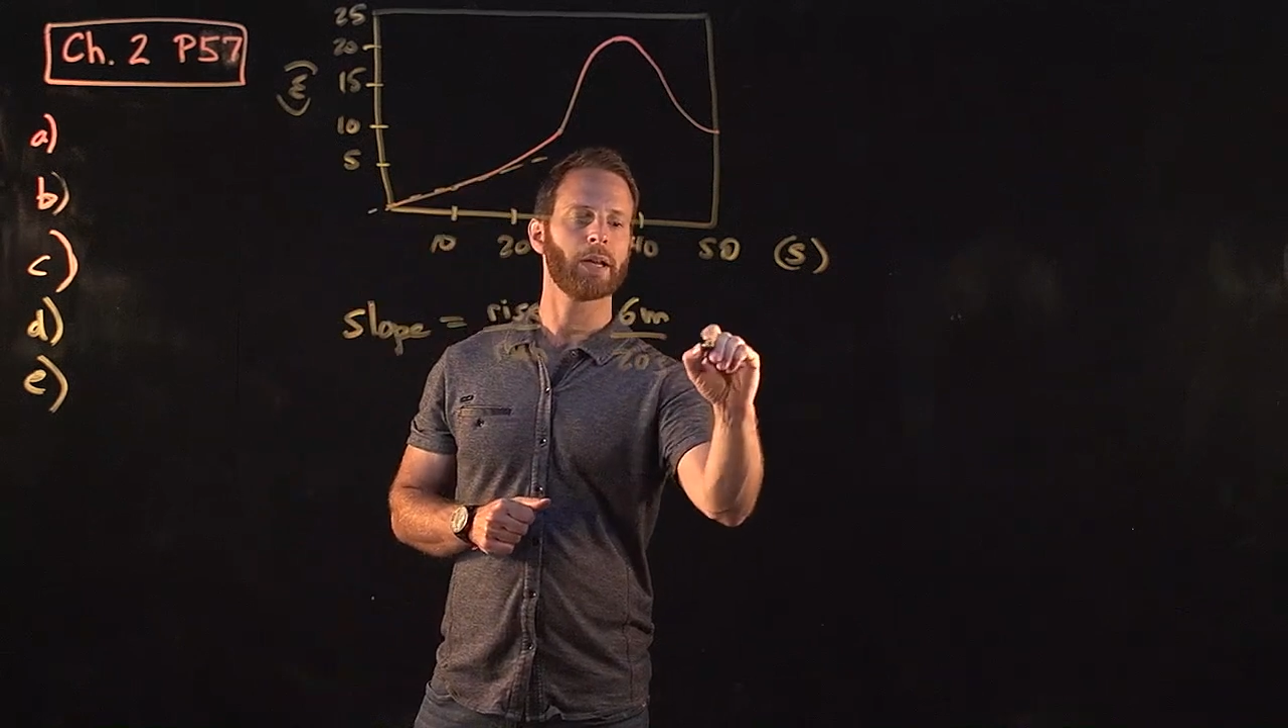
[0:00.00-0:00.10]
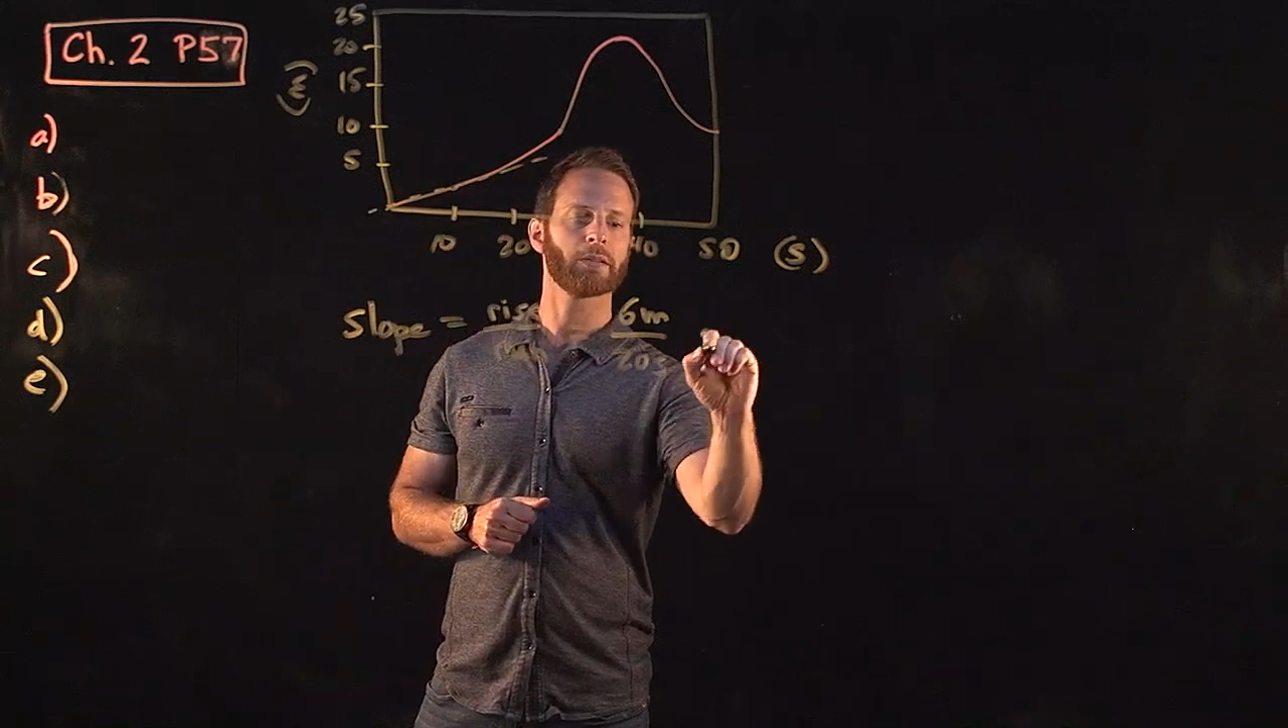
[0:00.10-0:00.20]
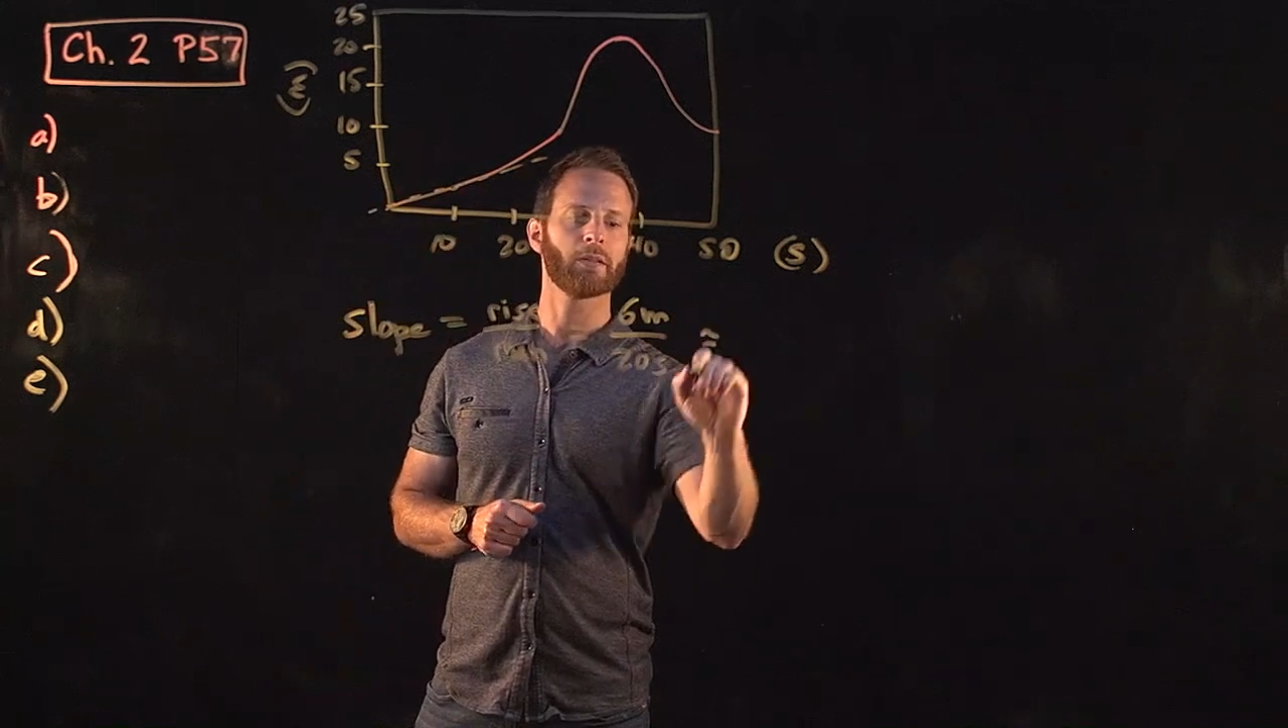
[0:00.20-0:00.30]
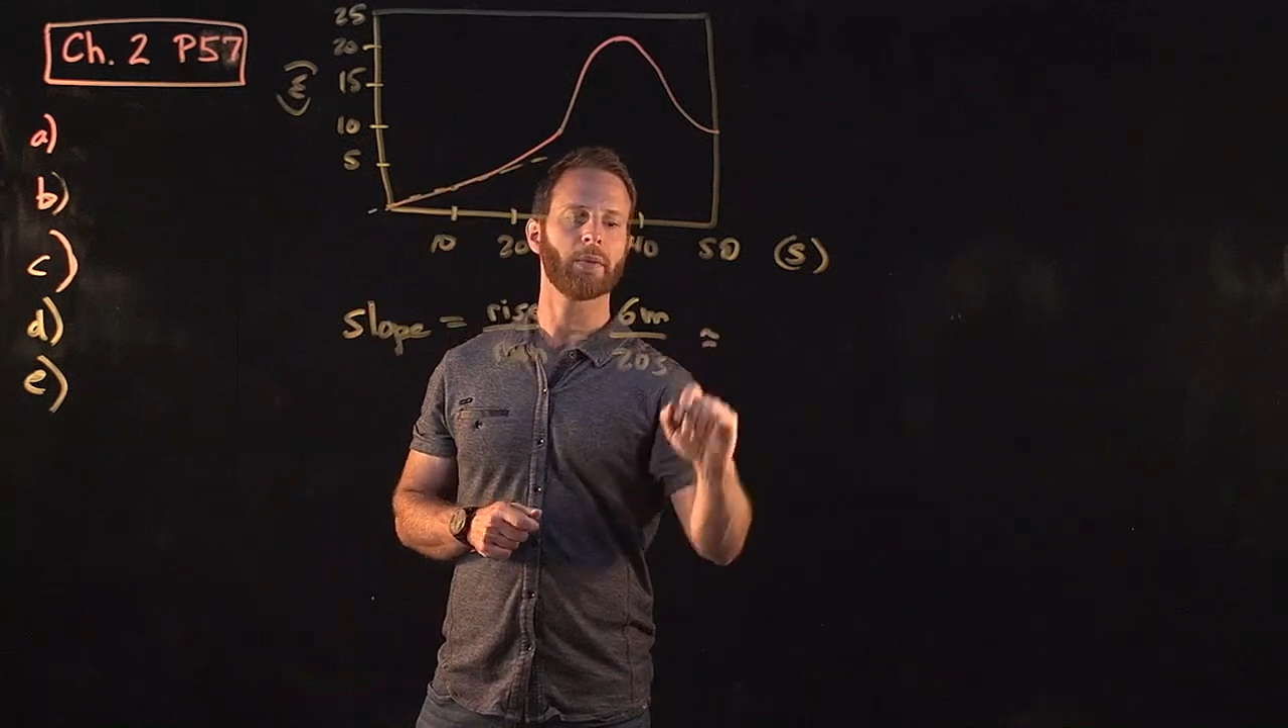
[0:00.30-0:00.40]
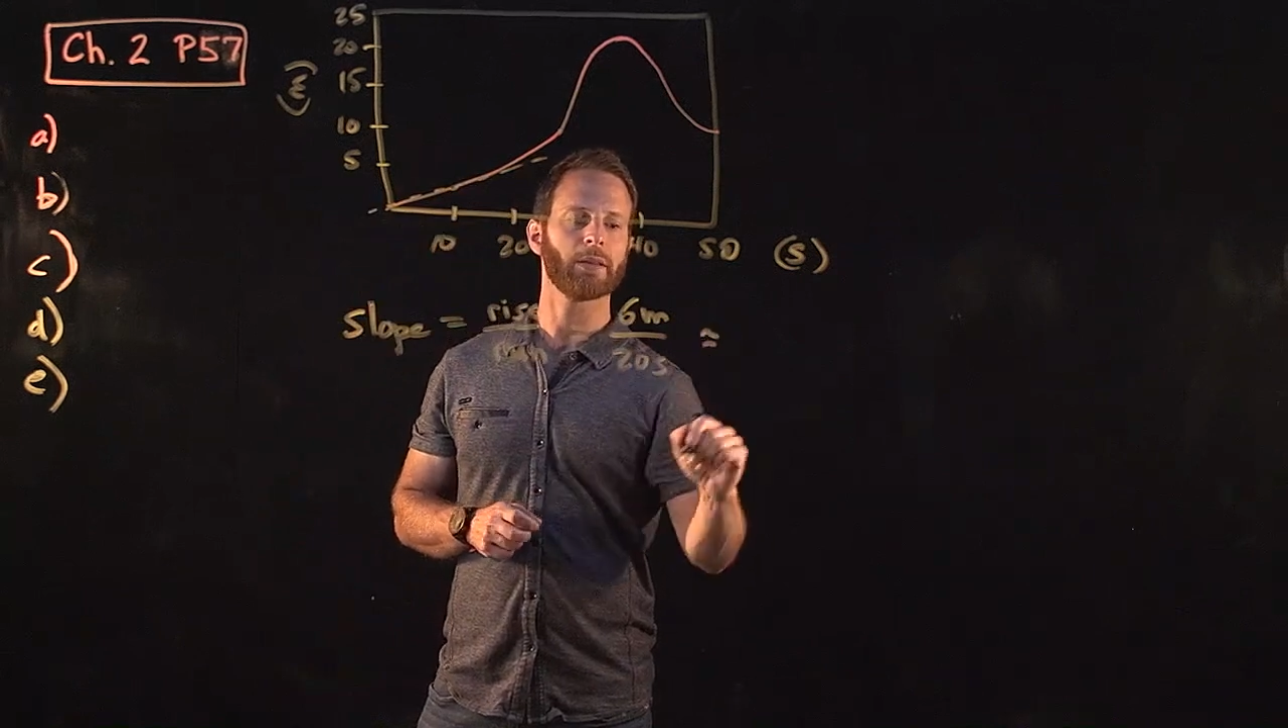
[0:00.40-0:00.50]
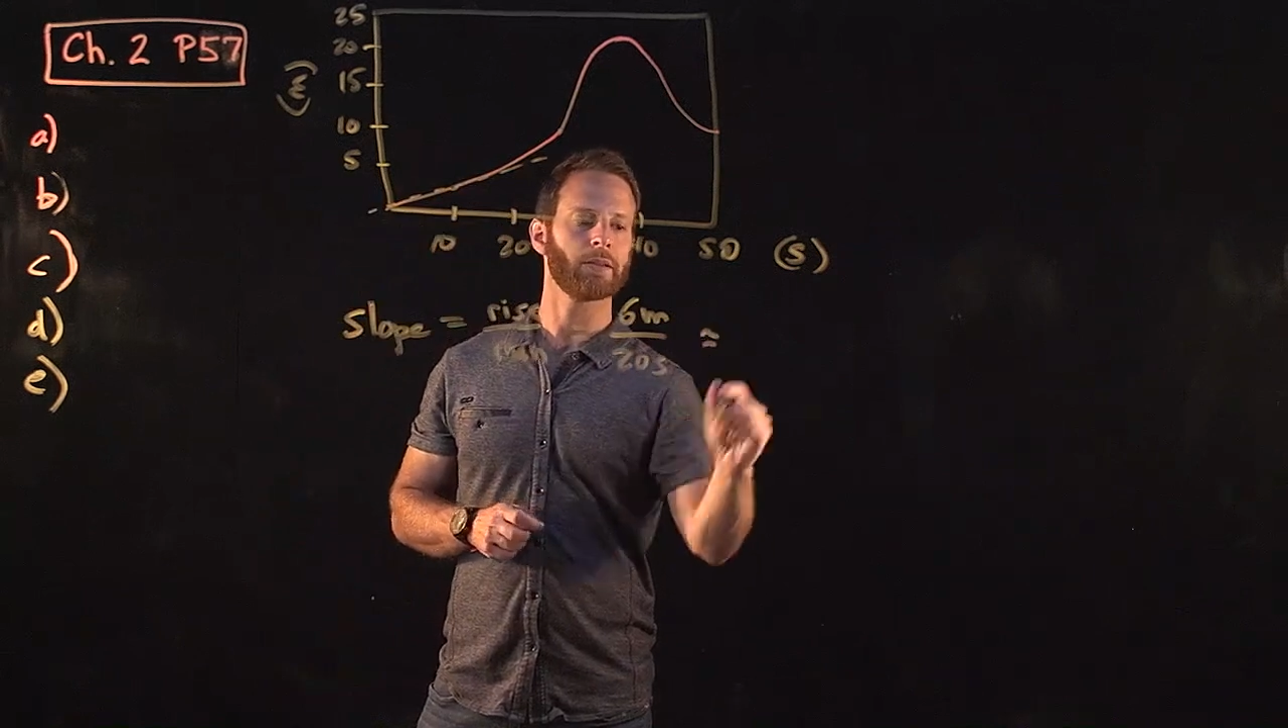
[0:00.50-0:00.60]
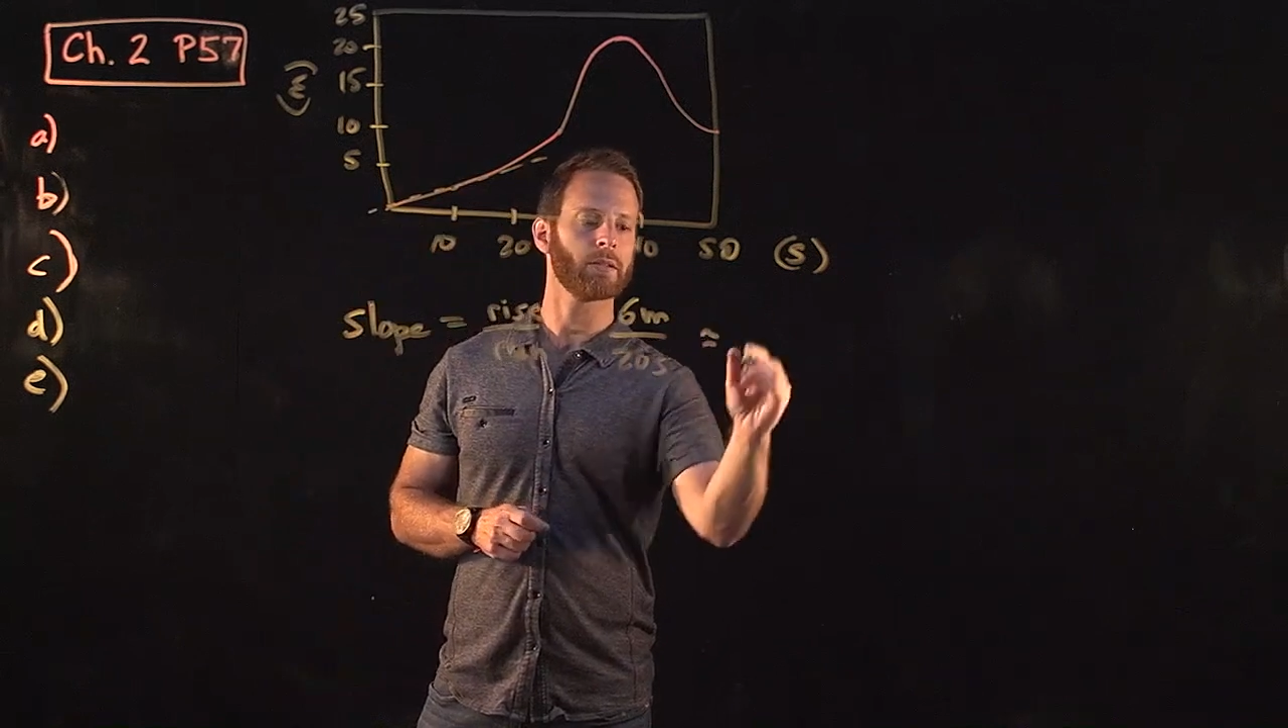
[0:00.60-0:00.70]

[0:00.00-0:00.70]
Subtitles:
estimate